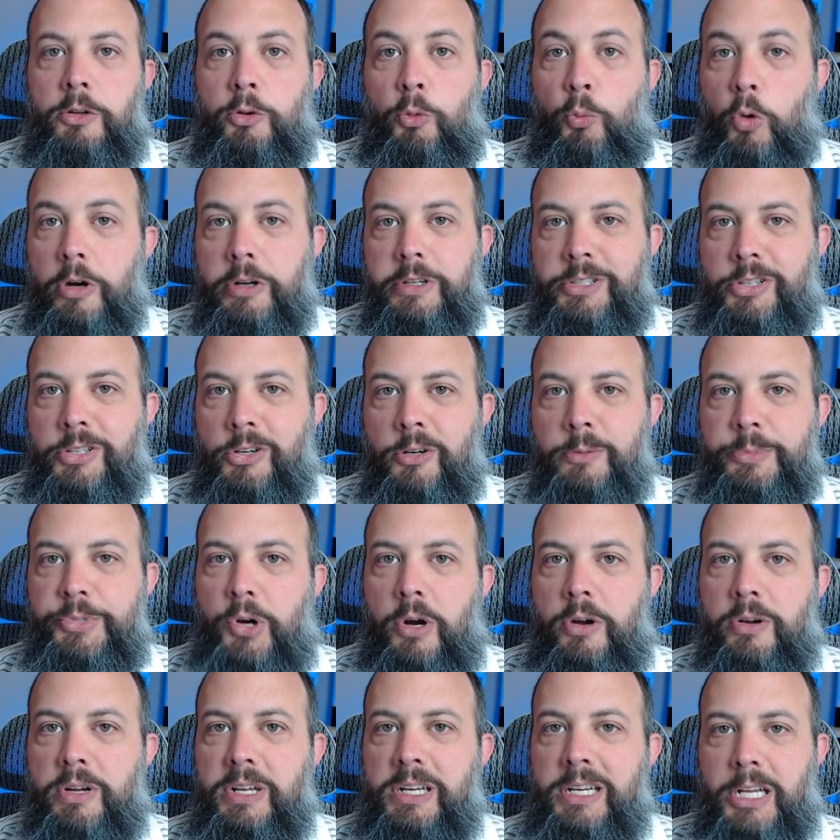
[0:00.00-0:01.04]
The work terms
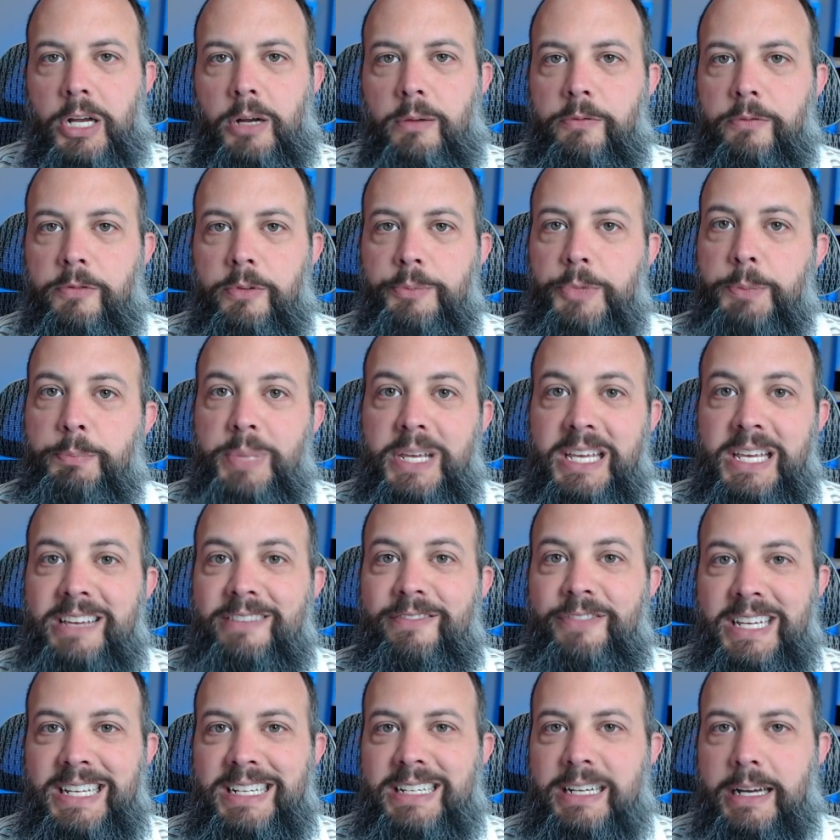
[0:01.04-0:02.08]
are all going to come from the P
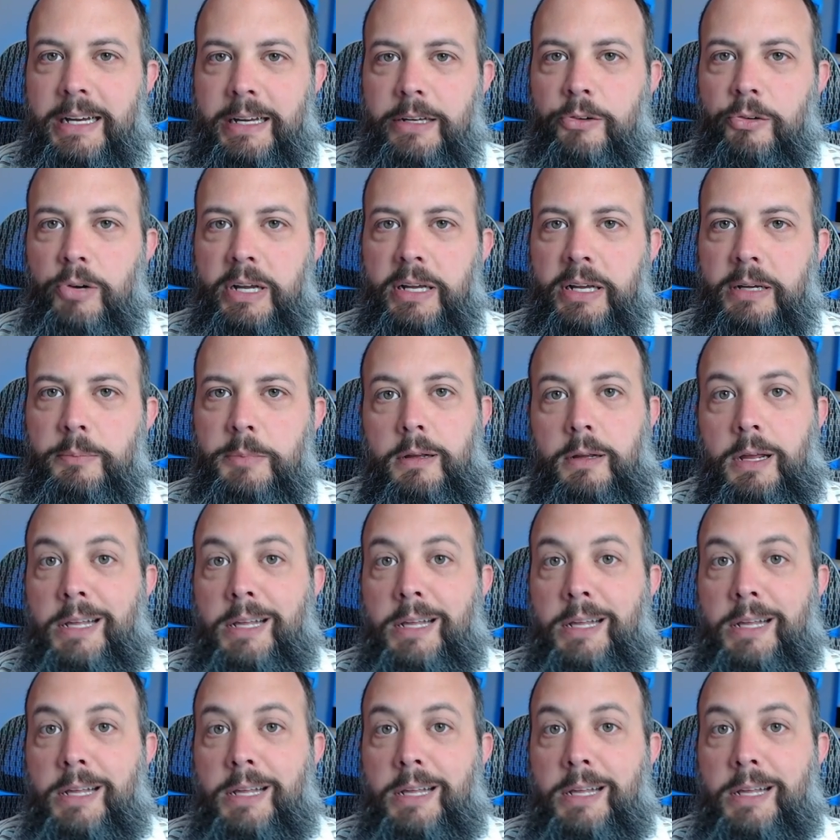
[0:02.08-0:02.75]
V diagram,